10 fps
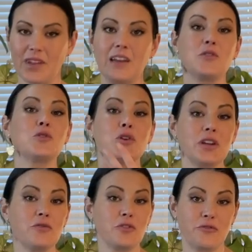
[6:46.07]
If you're
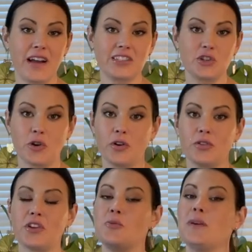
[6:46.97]
looking for fast
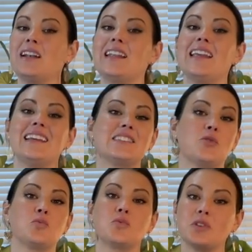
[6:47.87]
growth, humidity is
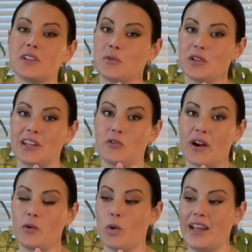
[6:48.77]
a really, really
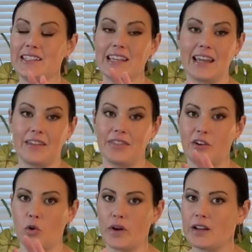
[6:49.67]
great way to get
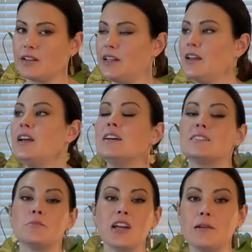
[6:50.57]
there quickly.
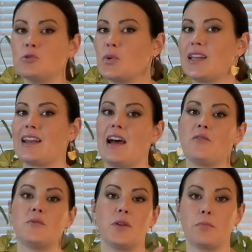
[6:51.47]
Sometimes we can
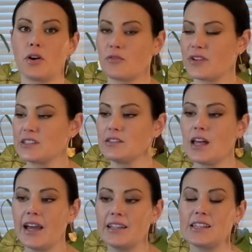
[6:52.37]
have the perfect
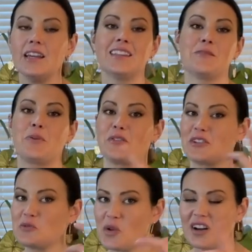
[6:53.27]
light, the
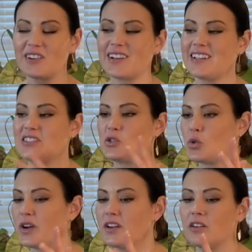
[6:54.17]
perfect watering,
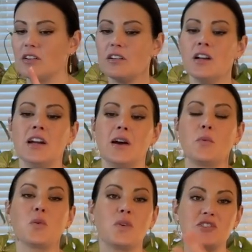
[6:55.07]
soil, and
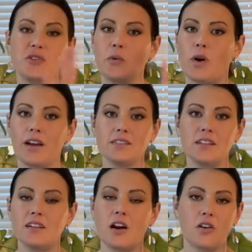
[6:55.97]
we're wondering why
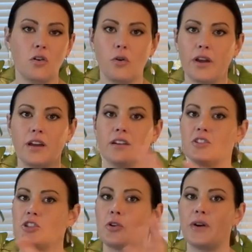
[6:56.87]
isn't our Hoya
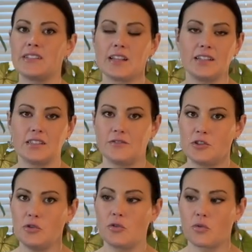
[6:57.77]
showing signs of
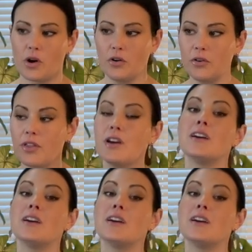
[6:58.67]
new growth?